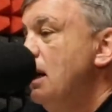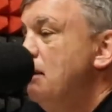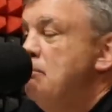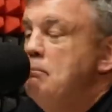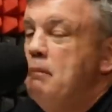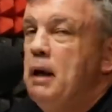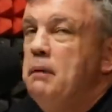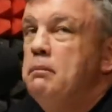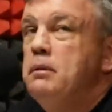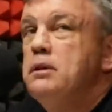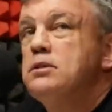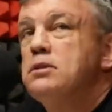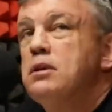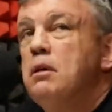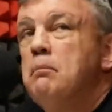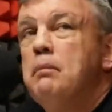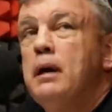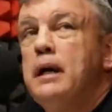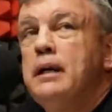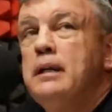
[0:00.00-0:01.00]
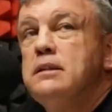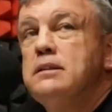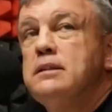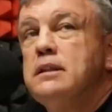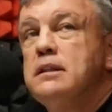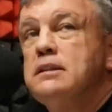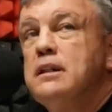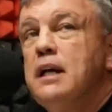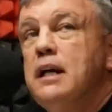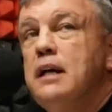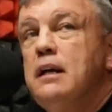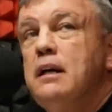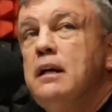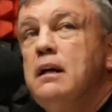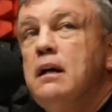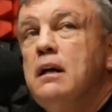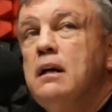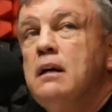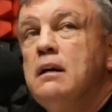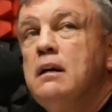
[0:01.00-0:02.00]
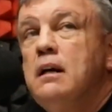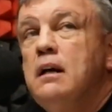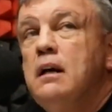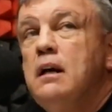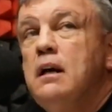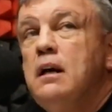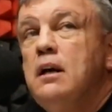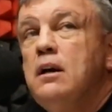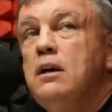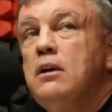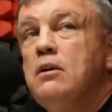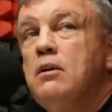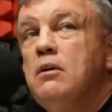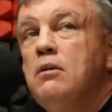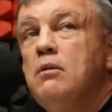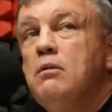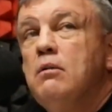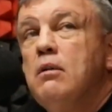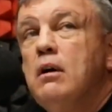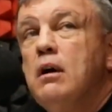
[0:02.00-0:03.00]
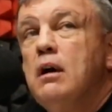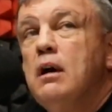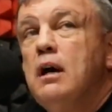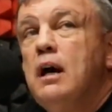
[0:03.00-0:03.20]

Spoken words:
And maybe somebody says, hey, you know,